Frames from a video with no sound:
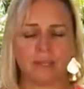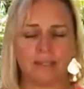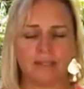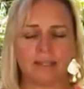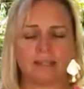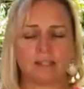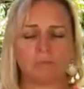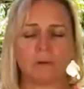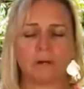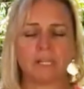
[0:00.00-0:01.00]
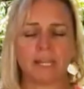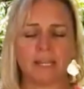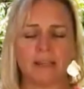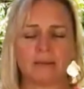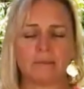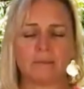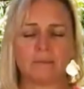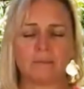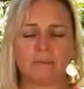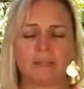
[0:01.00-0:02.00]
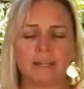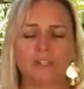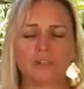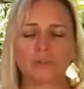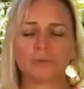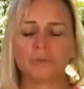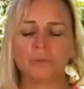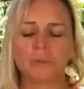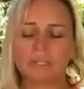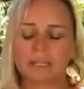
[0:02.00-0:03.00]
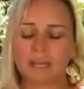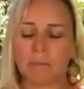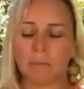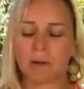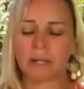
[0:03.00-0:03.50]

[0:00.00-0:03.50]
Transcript: That this body is truly a body